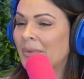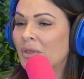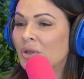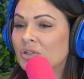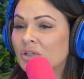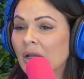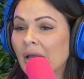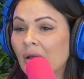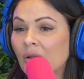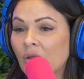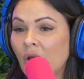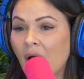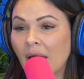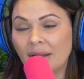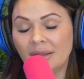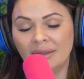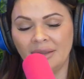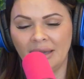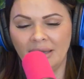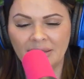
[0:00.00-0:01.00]
mean, there's like a lot
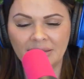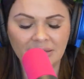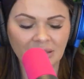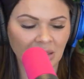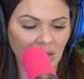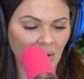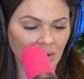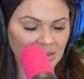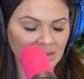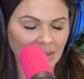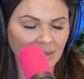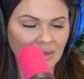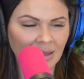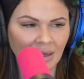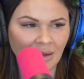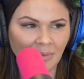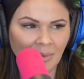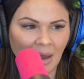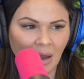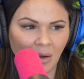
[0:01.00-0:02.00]
of things, as I
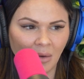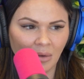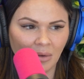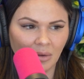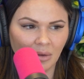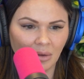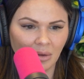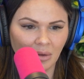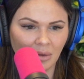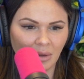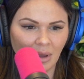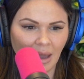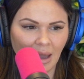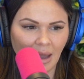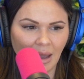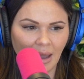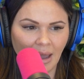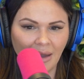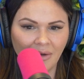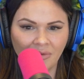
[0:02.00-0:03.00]
think about
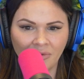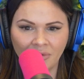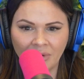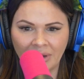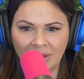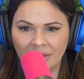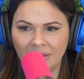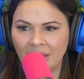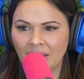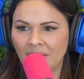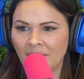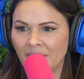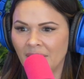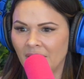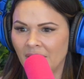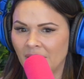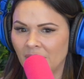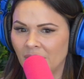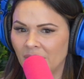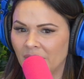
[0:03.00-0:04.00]
everything
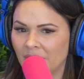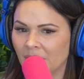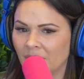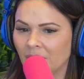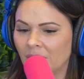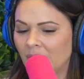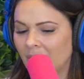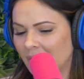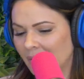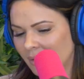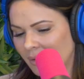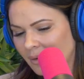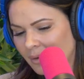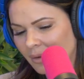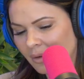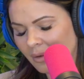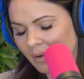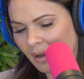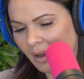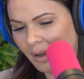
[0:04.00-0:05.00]
that you do.
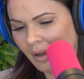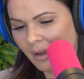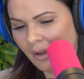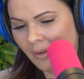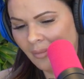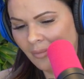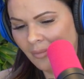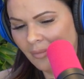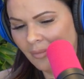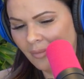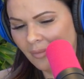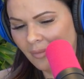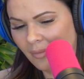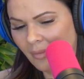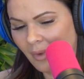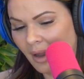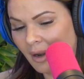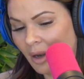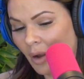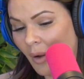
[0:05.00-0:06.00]

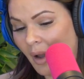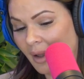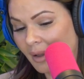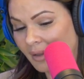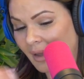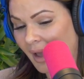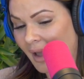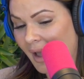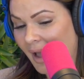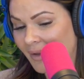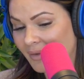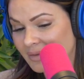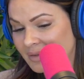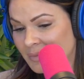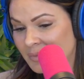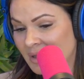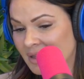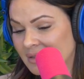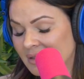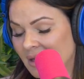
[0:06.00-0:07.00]
I know I have
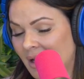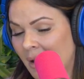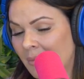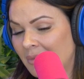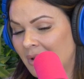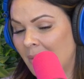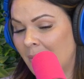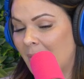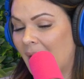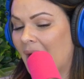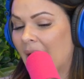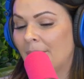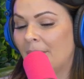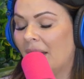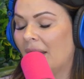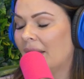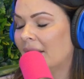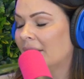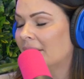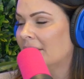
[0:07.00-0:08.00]
some things that come to my
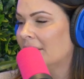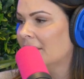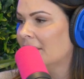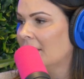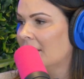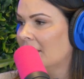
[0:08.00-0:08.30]
mind,